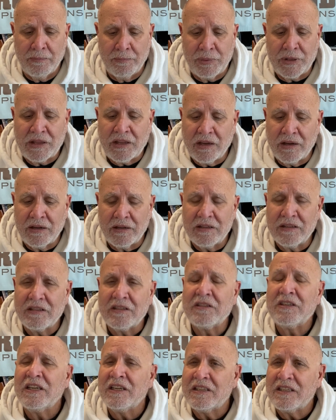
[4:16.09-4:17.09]
But the
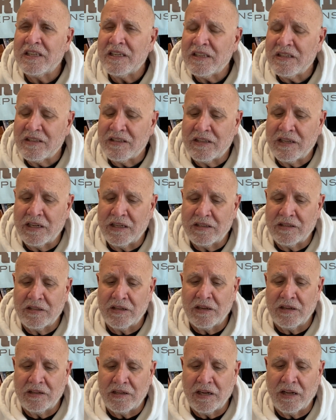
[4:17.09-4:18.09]

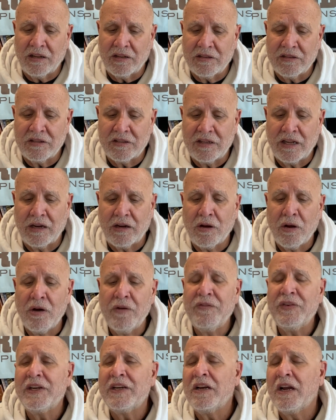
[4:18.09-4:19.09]
statistics tell us that
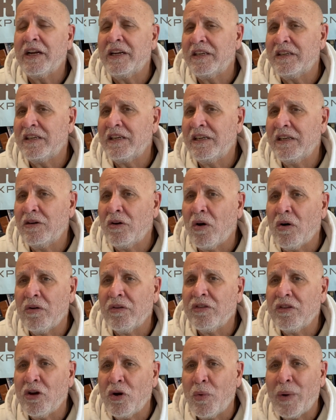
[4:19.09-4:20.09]
COVID-19,
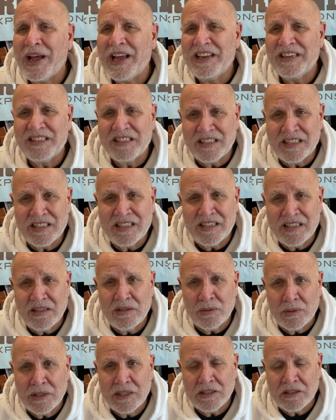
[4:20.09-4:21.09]
although a
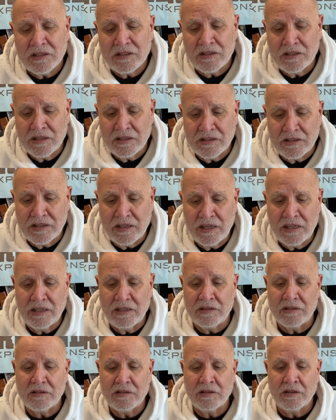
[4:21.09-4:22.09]
serious
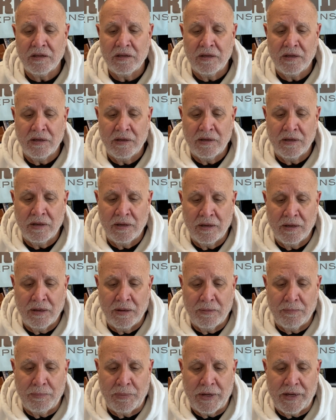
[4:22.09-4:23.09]
disease,
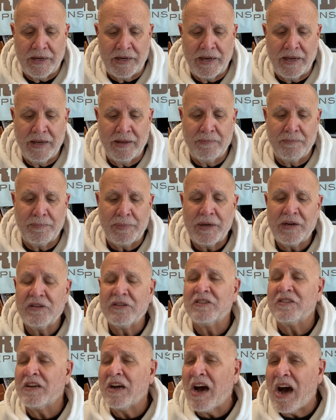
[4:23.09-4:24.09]
but it
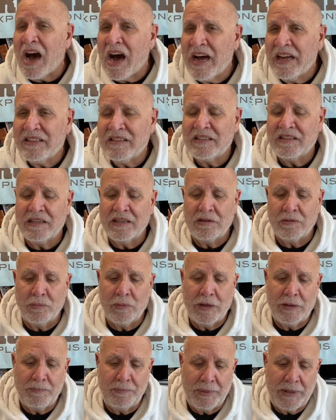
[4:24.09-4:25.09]
bears constant
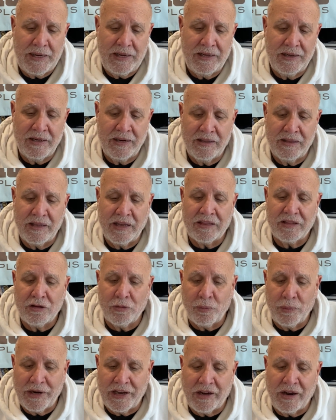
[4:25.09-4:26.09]
repeating that
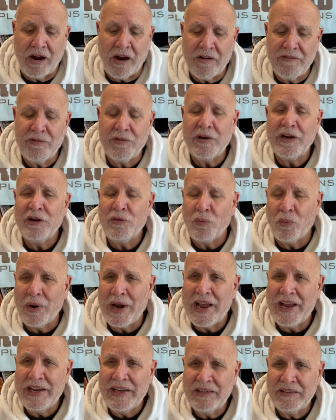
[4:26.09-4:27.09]
the recovery
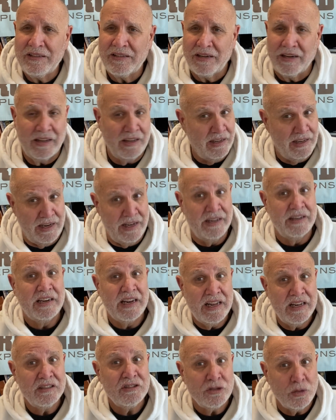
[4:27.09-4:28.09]
rate in
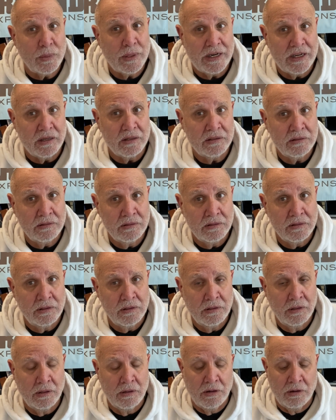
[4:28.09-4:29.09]
Israel
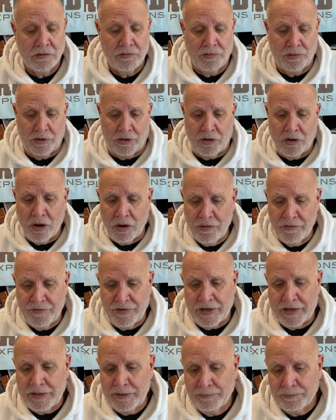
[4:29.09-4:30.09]
for
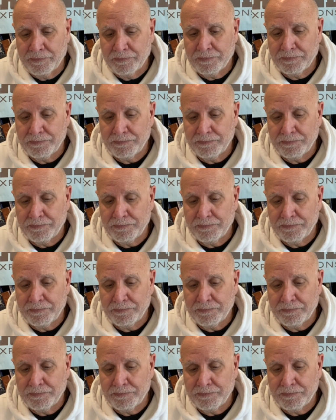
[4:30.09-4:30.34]
COVID